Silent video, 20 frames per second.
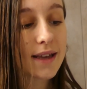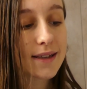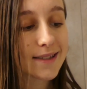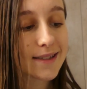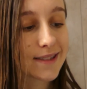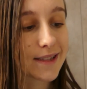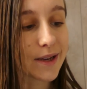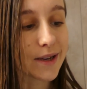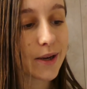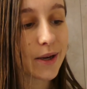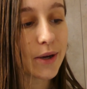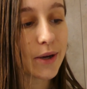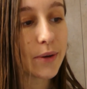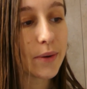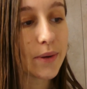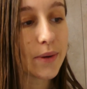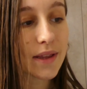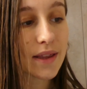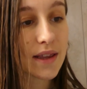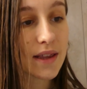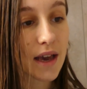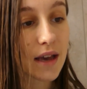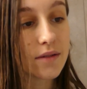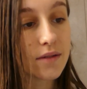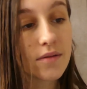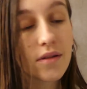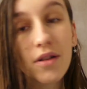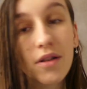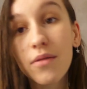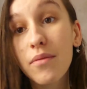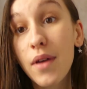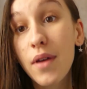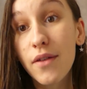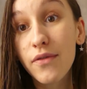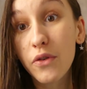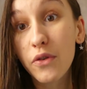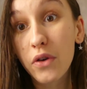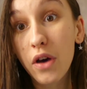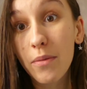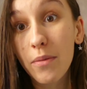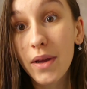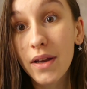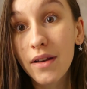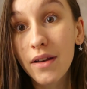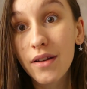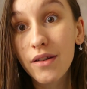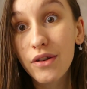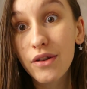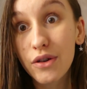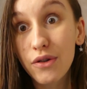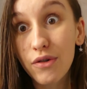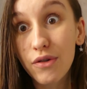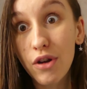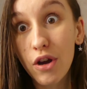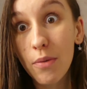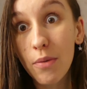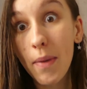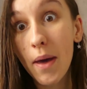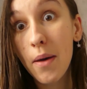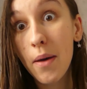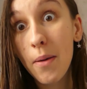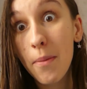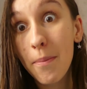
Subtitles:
So yeah, if you're coming to Grenoble